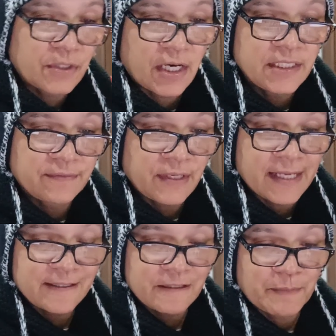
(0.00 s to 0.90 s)
kind of
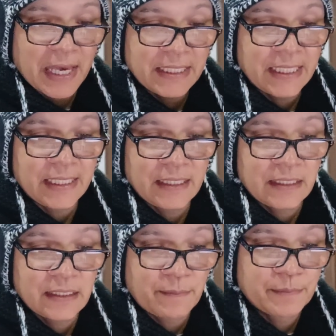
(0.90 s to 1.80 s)
like spanning
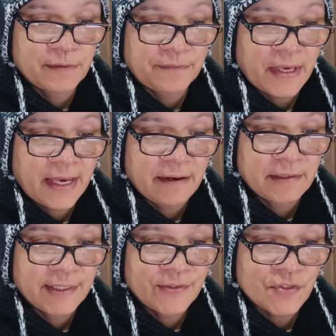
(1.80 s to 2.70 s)
a number of
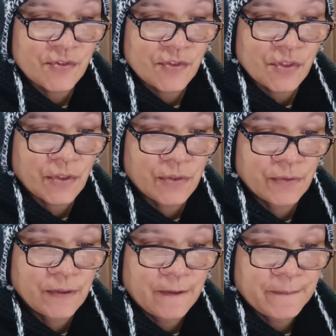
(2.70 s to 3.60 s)
areas.
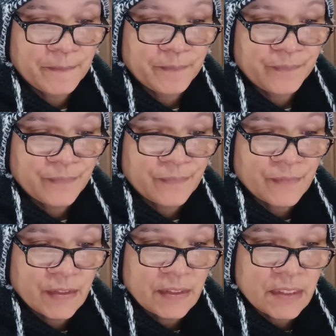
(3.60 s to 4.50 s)
So
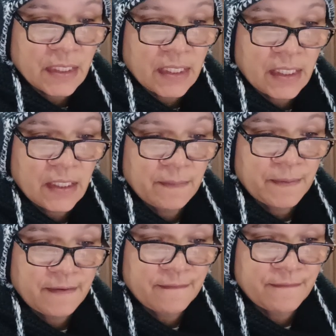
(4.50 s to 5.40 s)
to
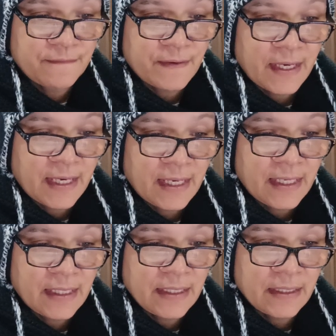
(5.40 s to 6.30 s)
keep it
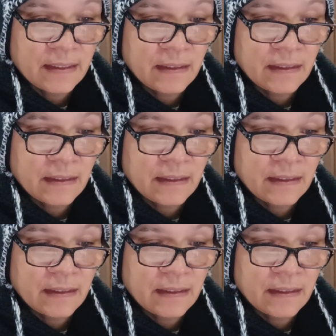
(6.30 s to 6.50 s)
vague,